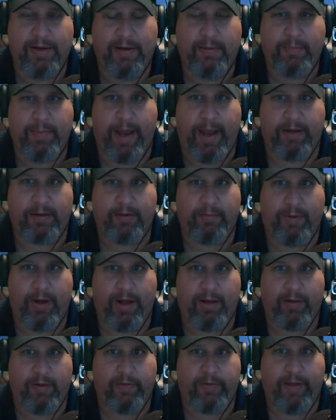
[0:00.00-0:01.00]
passed the
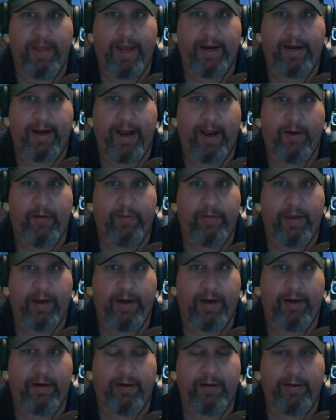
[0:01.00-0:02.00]
ball over that guy over
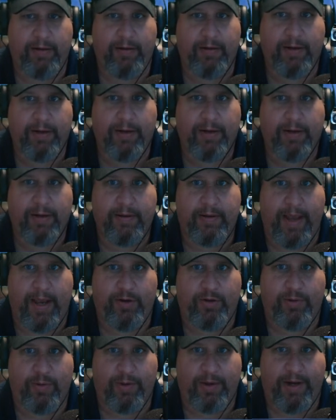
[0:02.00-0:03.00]
there, and that
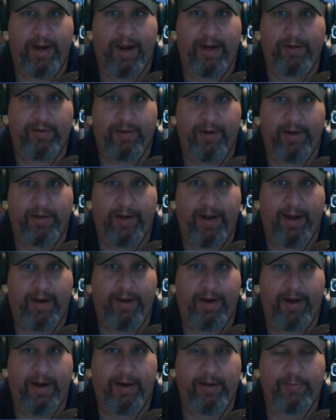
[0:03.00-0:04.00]
short guy's running down
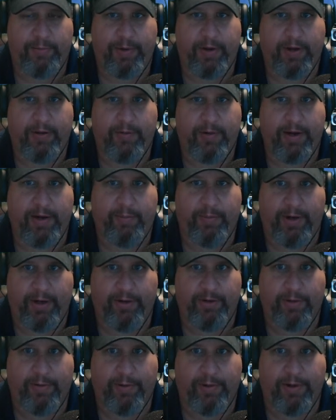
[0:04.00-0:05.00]
there. He's pretty quick, but he's
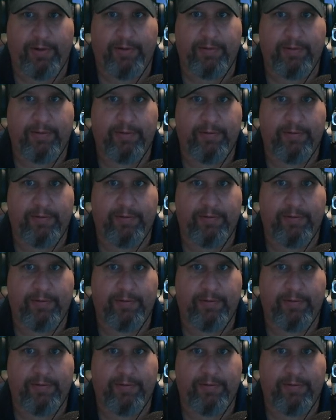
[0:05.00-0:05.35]
short.